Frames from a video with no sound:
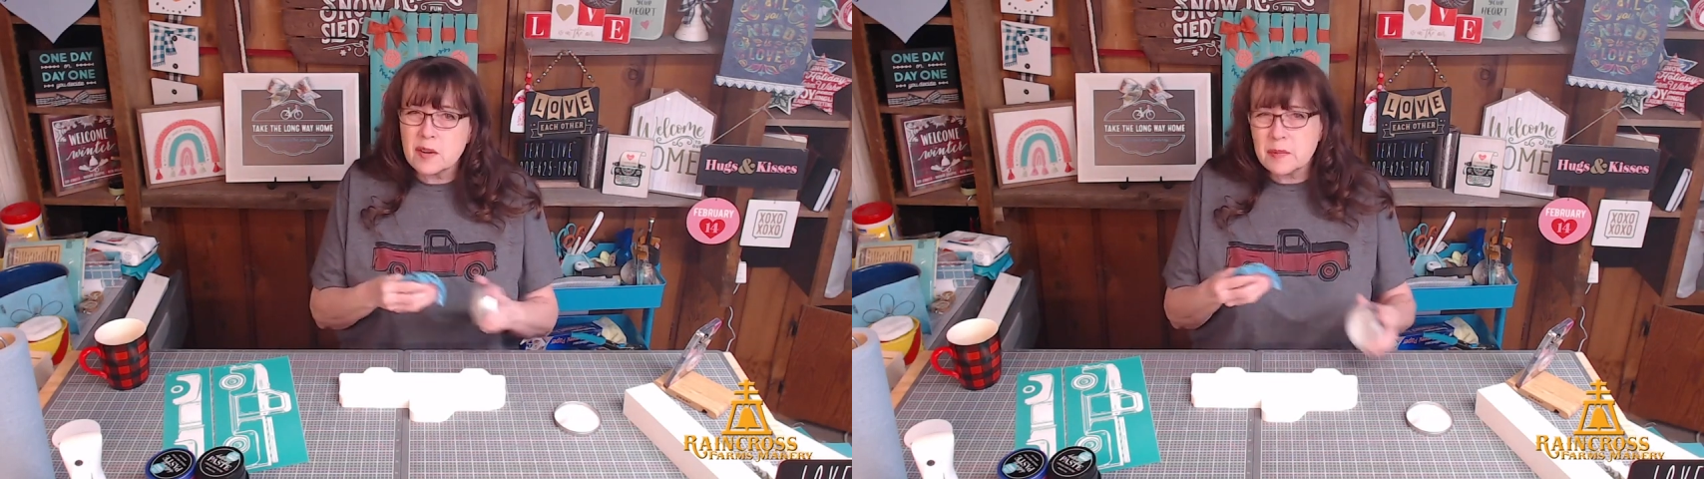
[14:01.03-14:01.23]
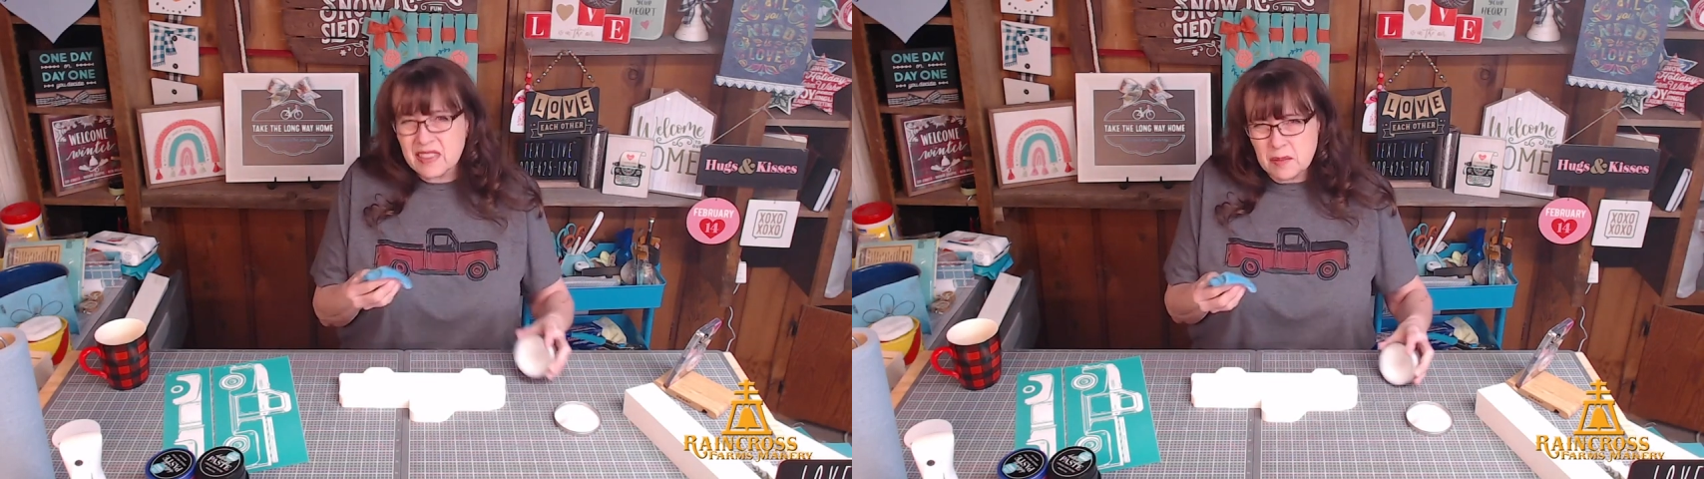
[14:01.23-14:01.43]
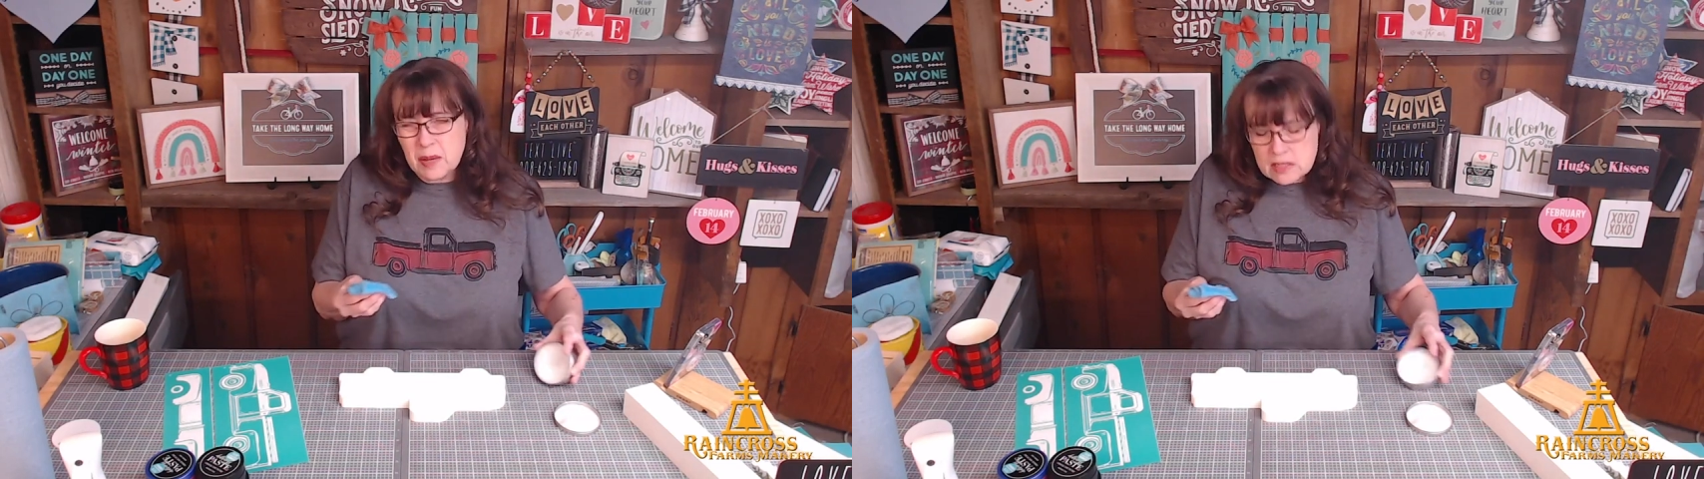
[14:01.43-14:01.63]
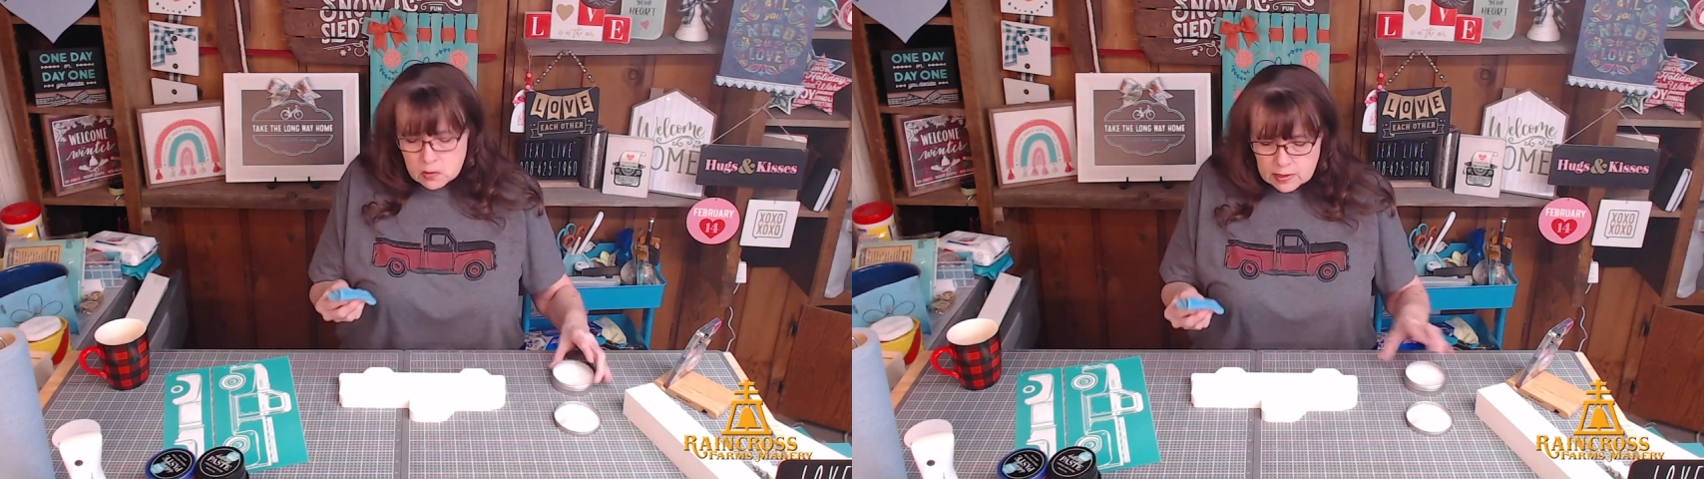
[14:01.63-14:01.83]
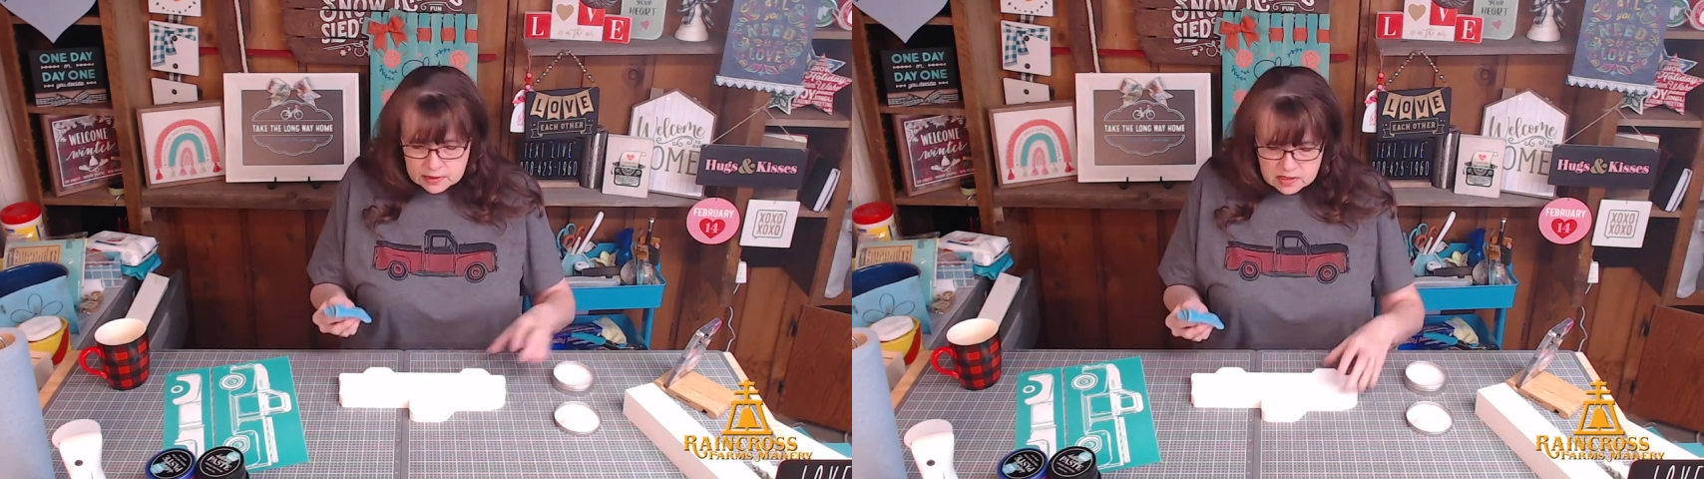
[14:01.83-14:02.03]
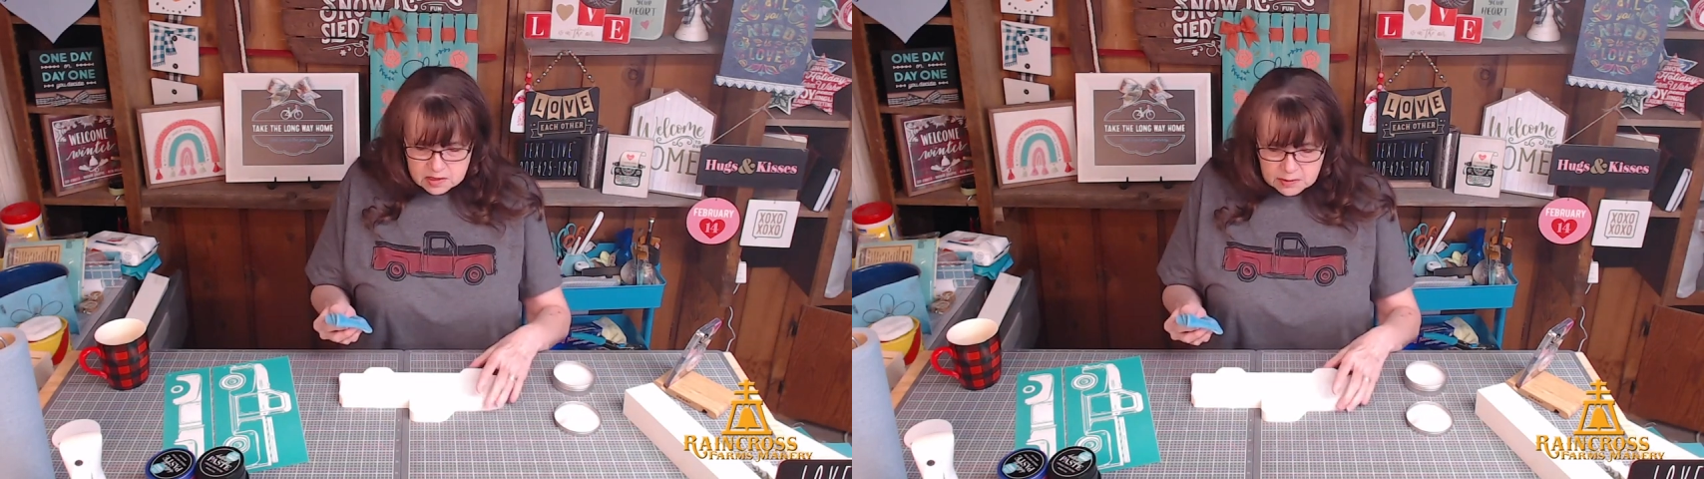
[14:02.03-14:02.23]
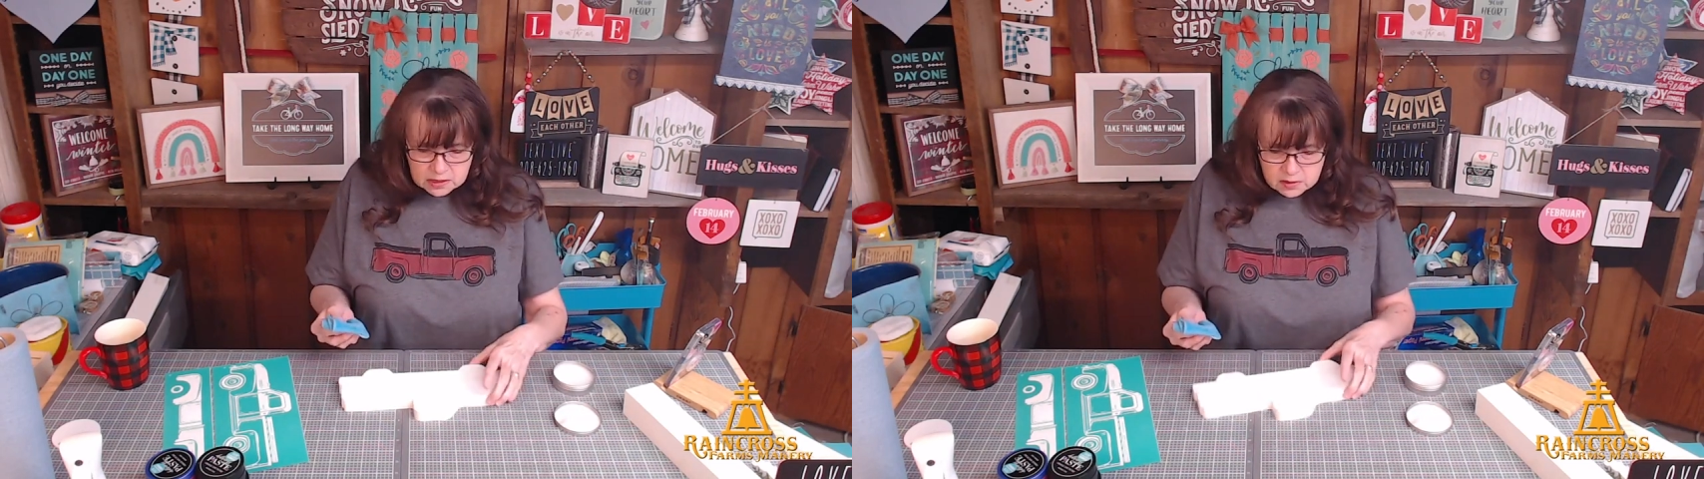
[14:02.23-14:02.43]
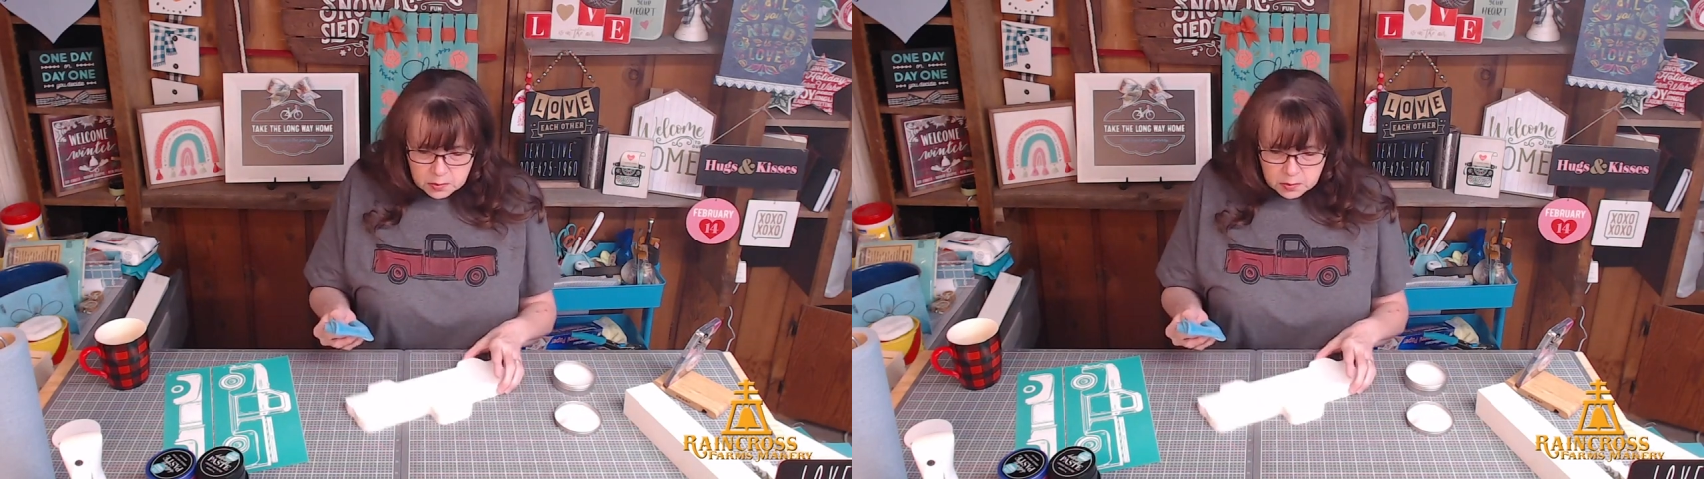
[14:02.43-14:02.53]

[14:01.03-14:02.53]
but the paste wax smells